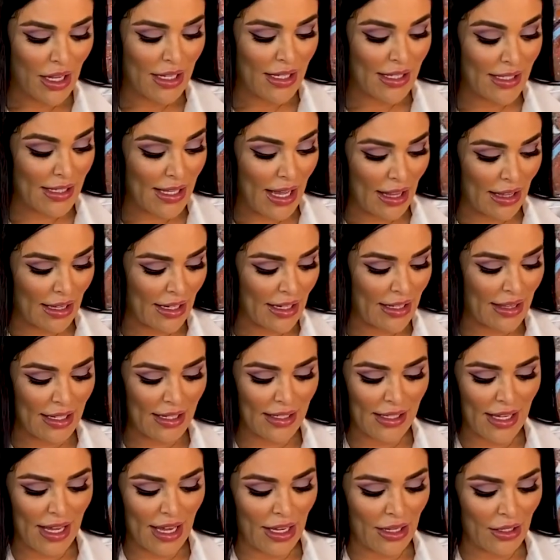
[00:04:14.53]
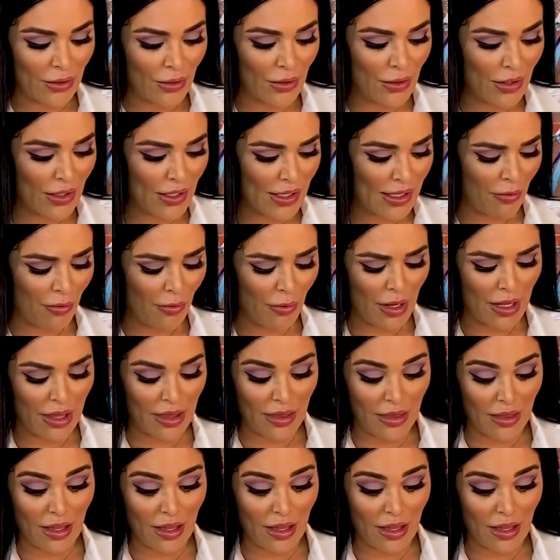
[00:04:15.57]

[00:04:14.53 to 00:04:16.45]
selling these candles with